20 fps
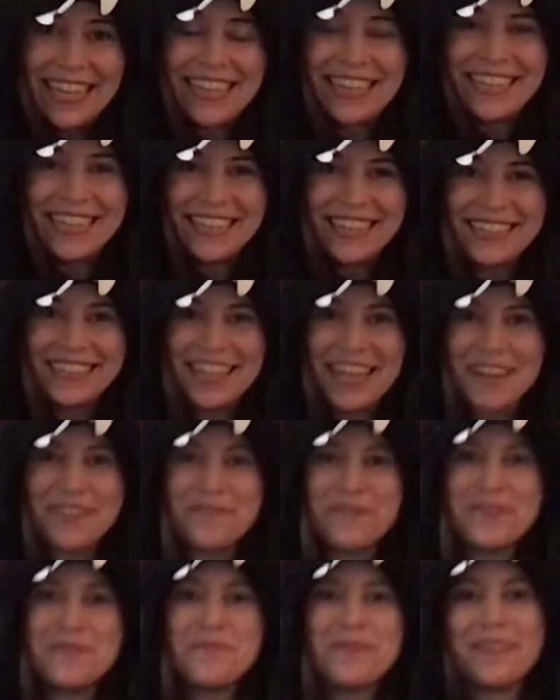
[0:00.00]
little leg
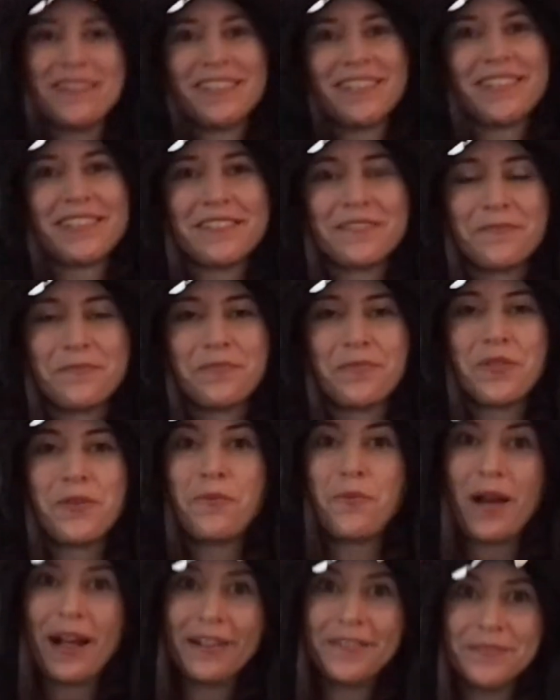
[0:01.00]
warmers?
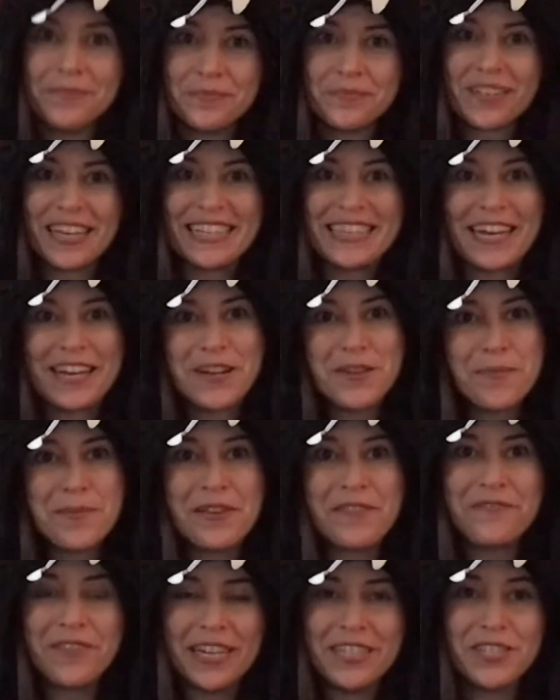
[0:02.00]
Well, I thought it would be
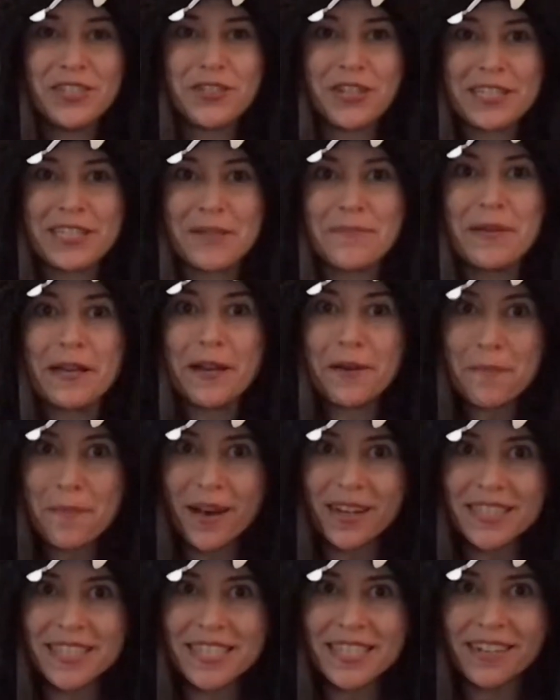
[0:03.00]
fun to dress up like a
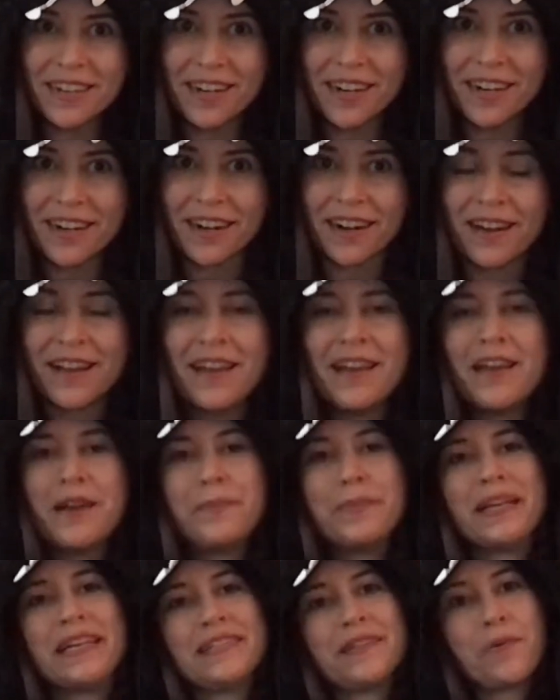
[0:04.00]
monster
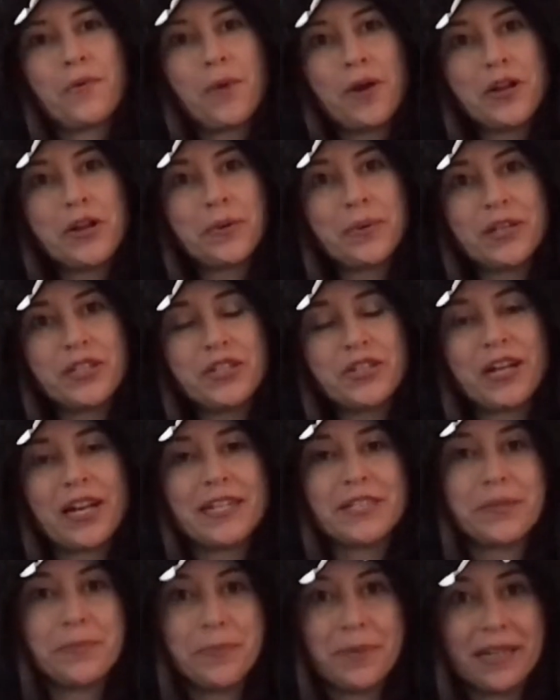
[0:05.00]
because I'm going to read you guys
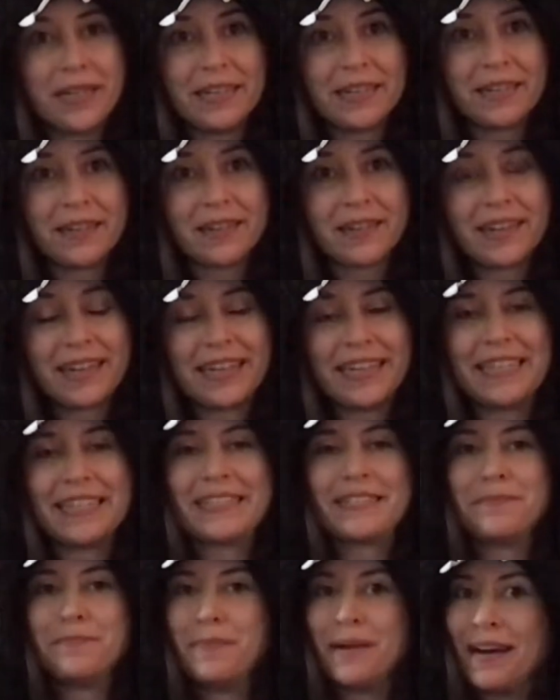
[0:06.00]
a book, and it's
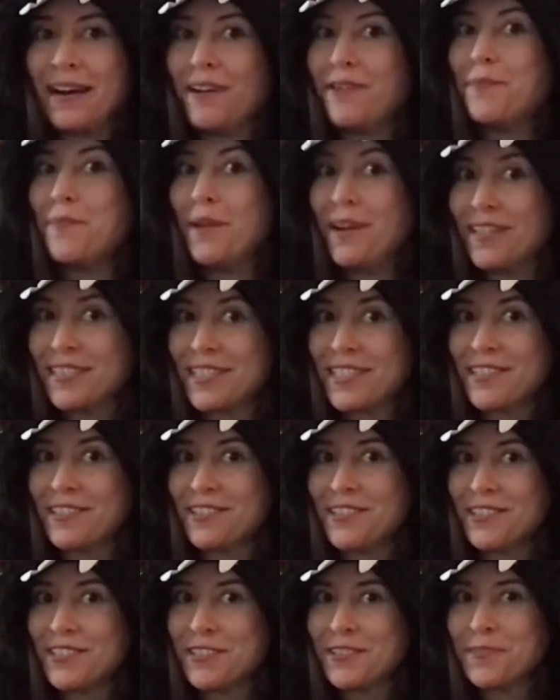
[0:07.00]
about
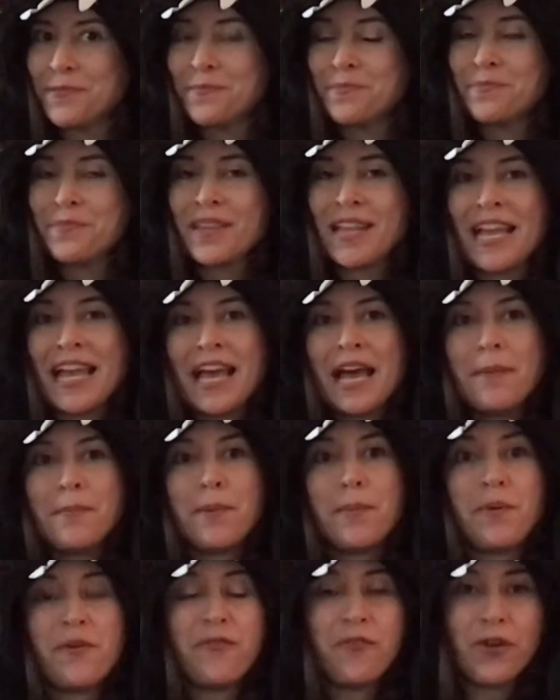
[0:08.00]
monsters. But
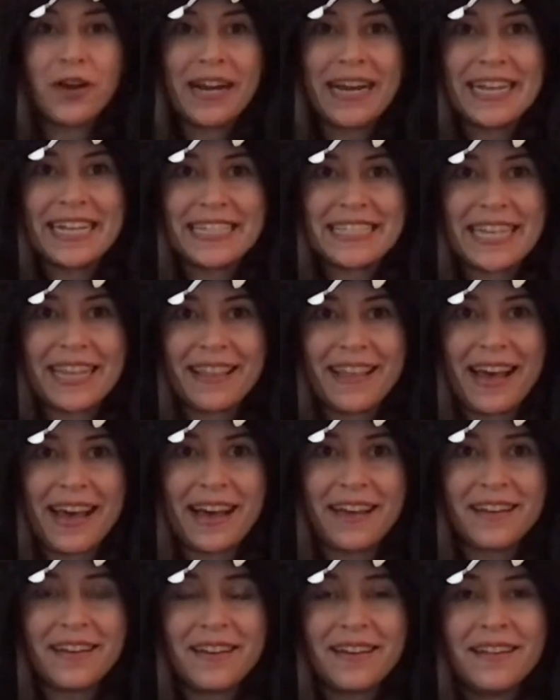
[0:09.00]
before I get to that,
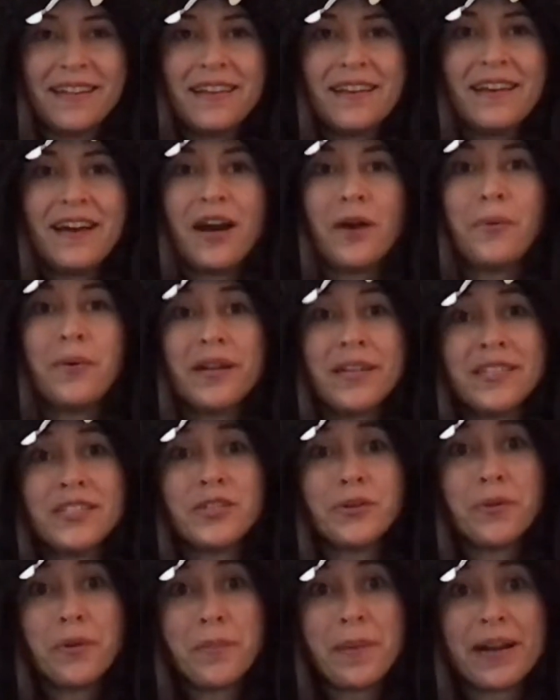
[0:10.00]
I wanted to
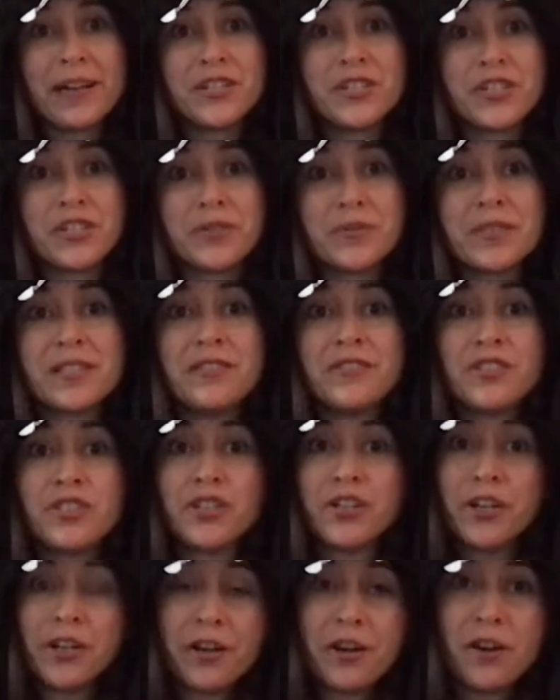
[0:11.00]
remind you, since
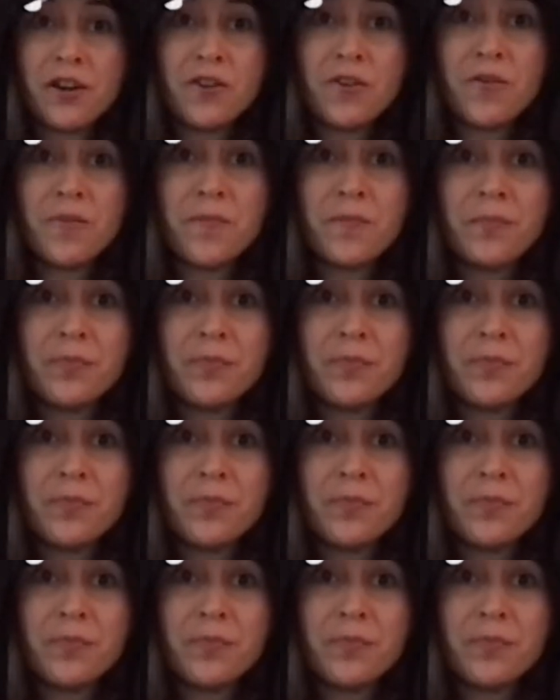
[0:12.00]
you're at home,